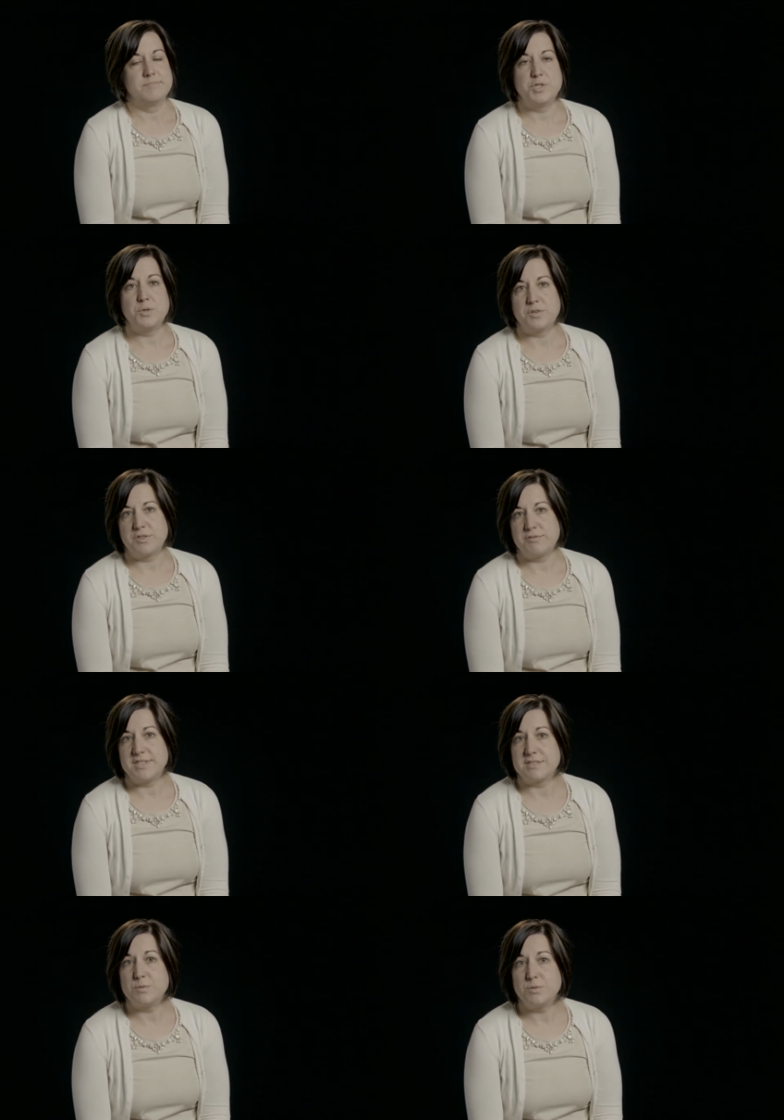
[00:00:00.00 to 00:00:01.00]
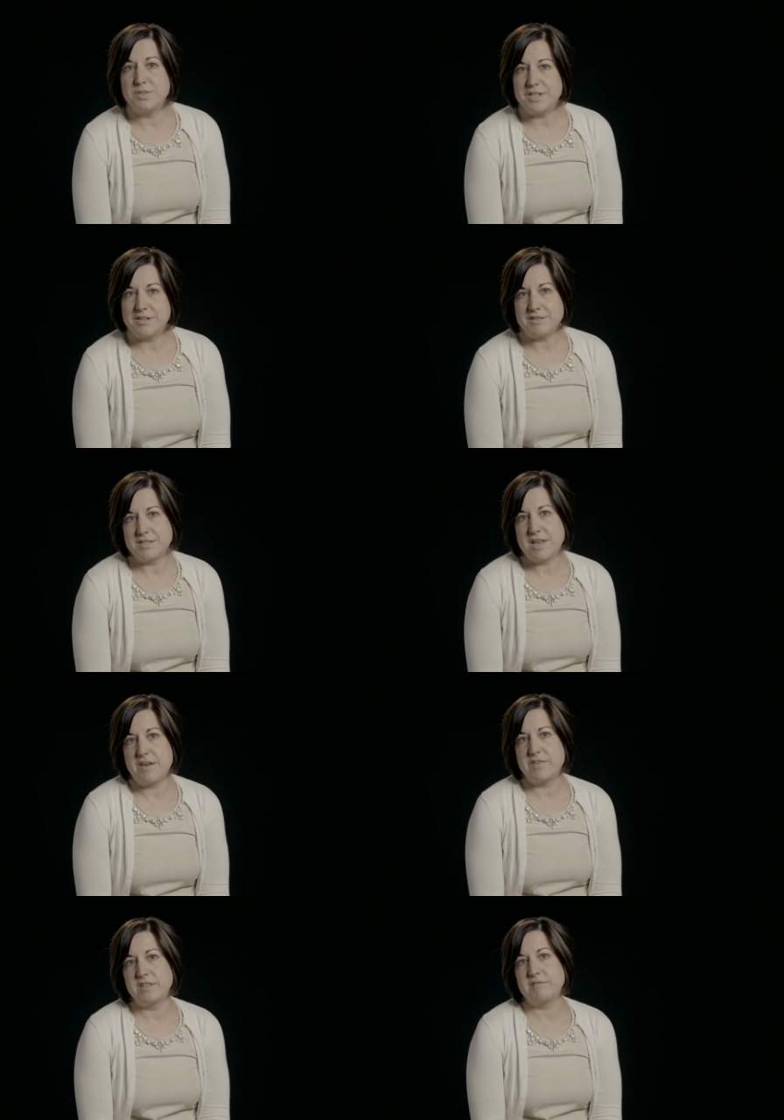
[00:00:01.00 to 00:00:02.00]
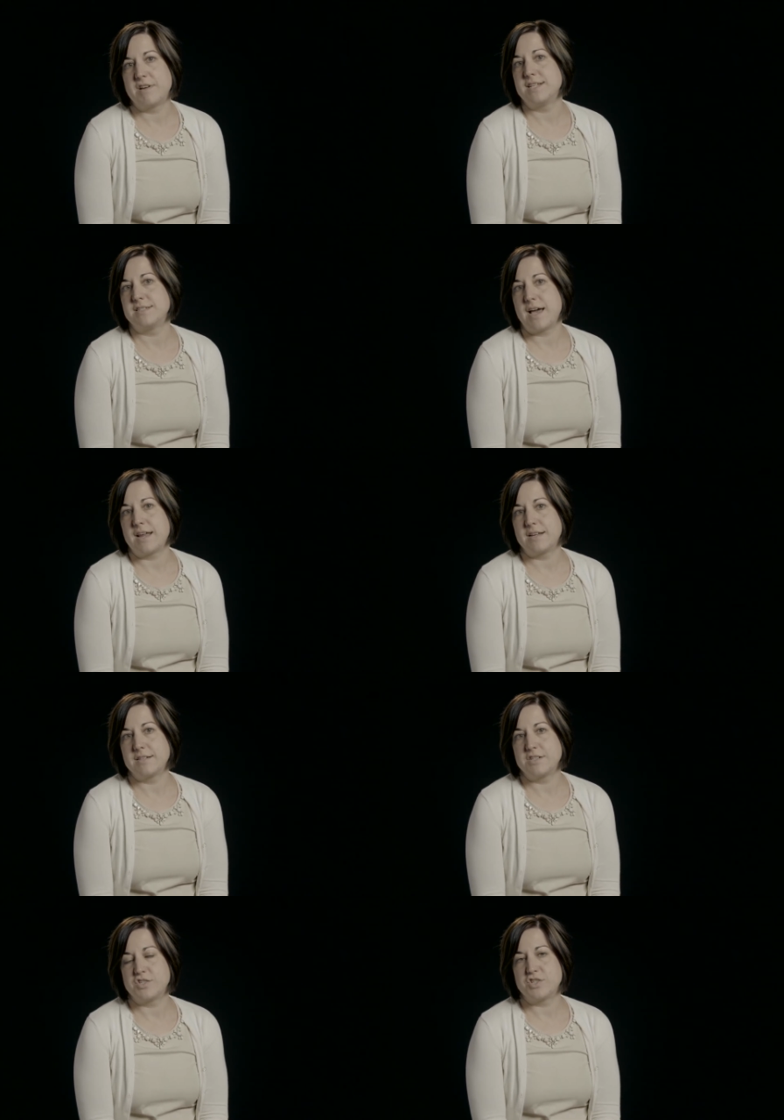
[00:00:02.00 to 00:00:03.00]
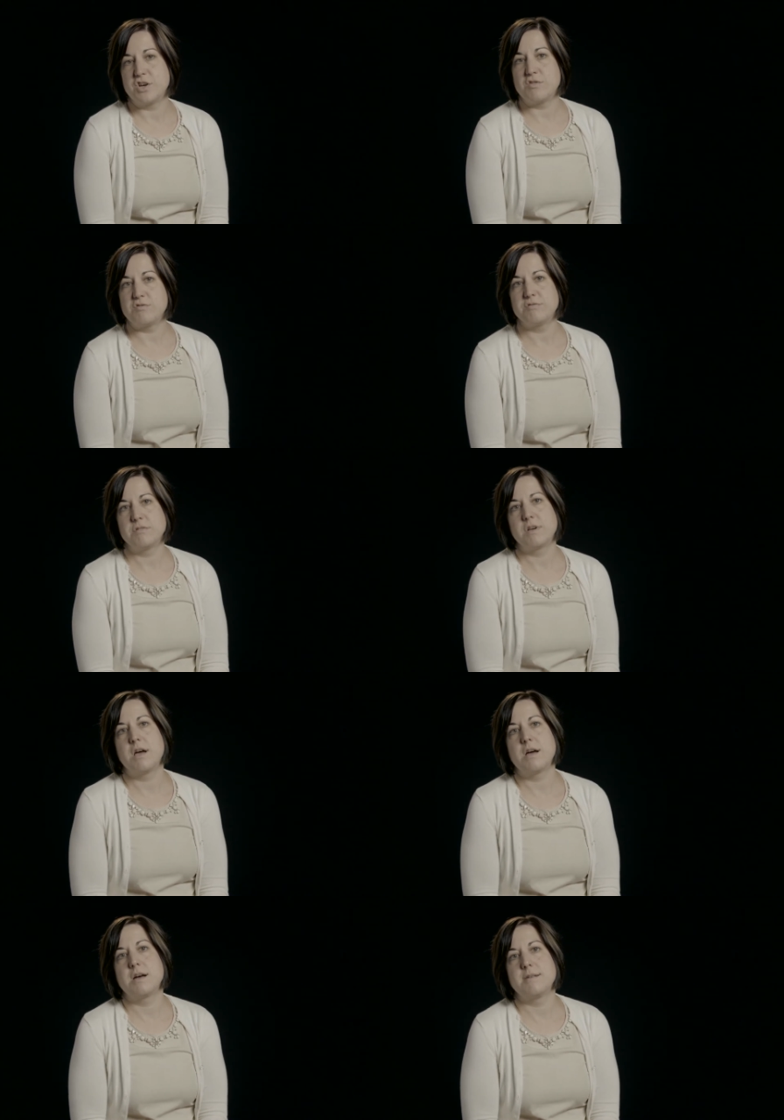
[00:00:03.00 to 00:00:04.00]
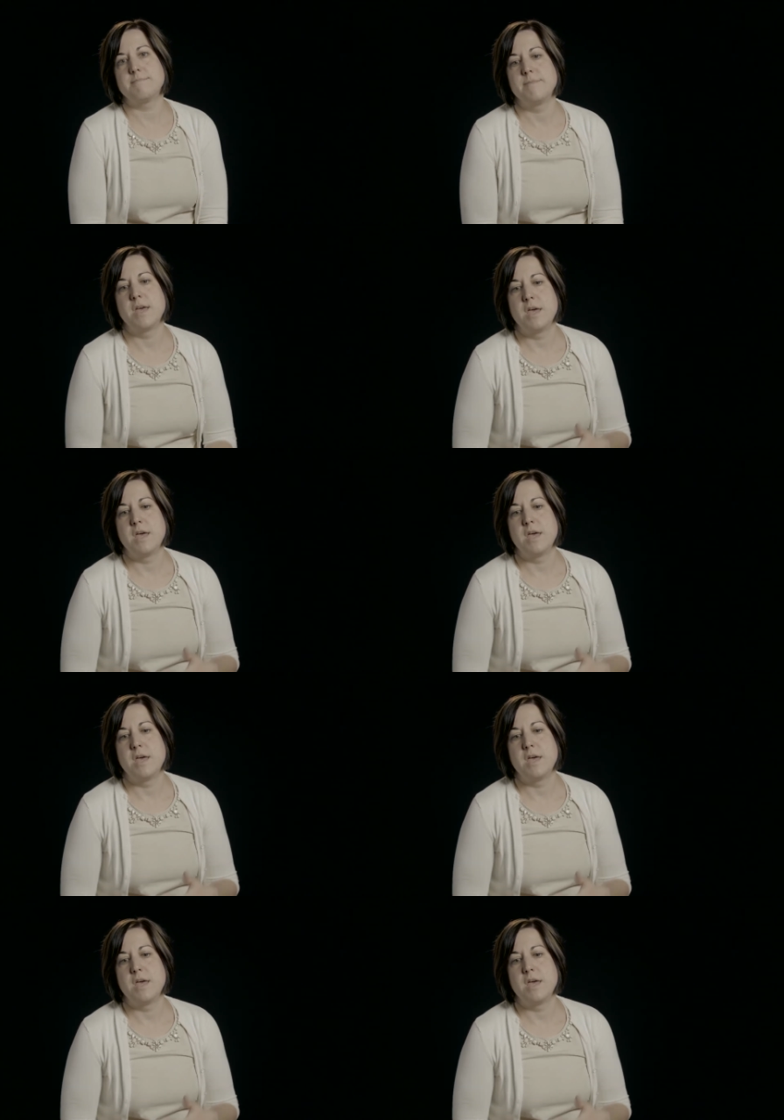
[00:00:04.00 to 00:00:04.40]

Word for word: two to three school years, having the right data to show um,